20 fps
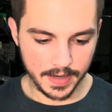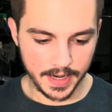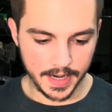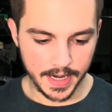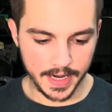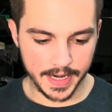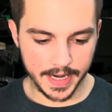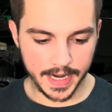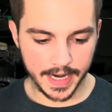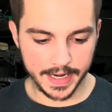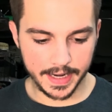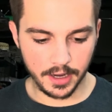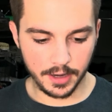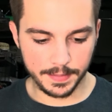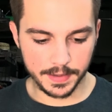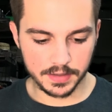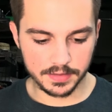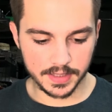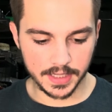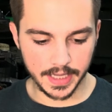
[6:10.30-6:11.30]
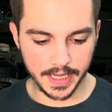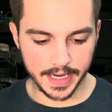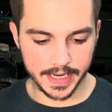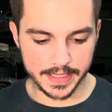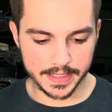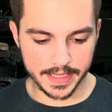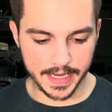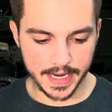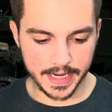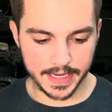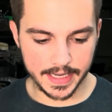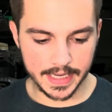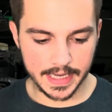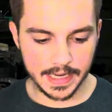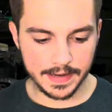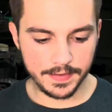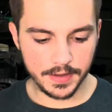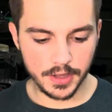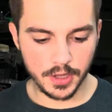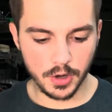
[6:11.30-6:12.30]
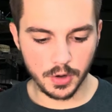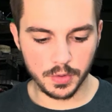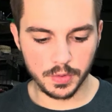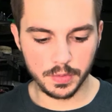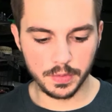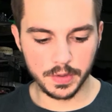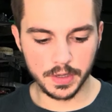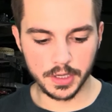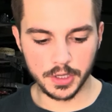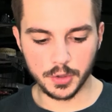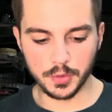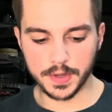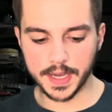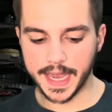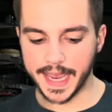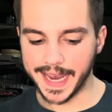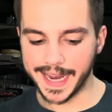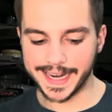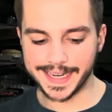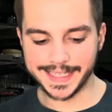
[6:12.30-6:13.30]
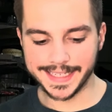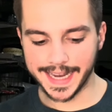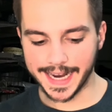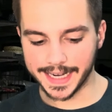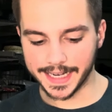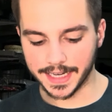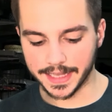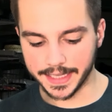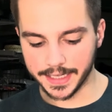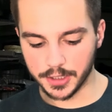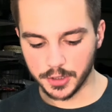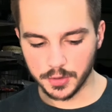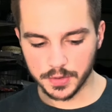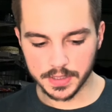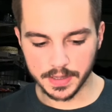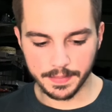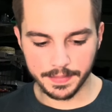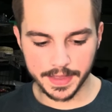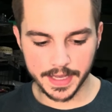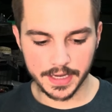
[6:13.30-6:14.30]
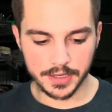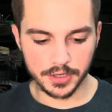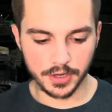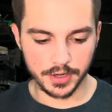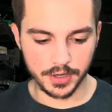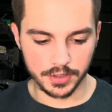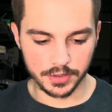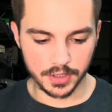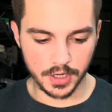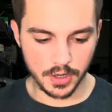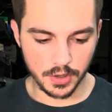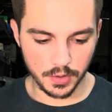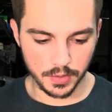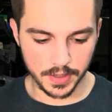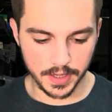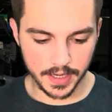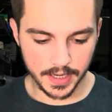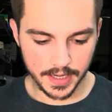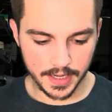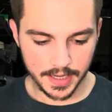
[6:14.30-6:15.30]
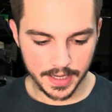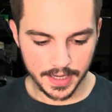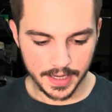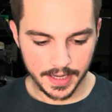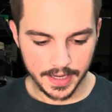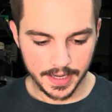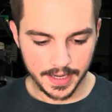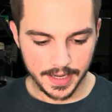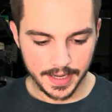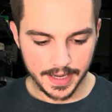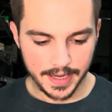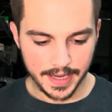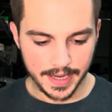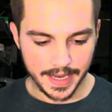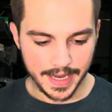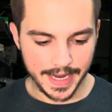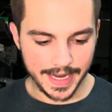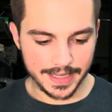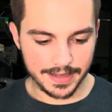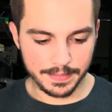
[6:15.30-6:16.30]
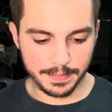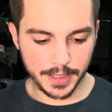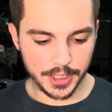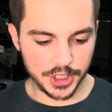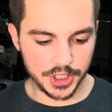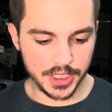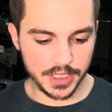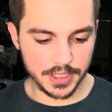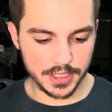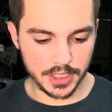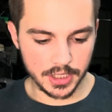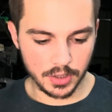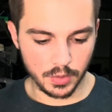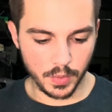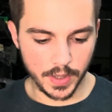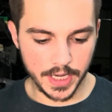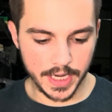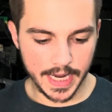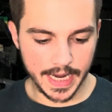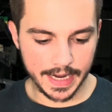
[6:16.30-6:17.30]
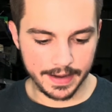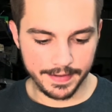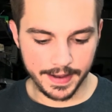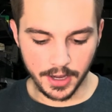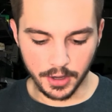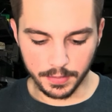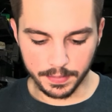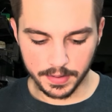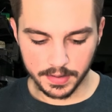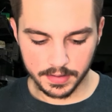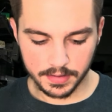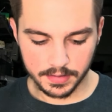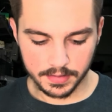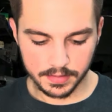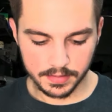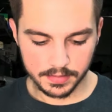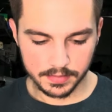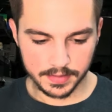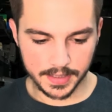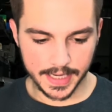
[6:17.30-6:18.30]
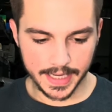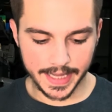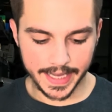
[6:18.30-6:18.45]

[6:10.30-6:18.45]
And it kind of helped me realize that even though you can technically do some things on your own, it's much easier when you have help, right?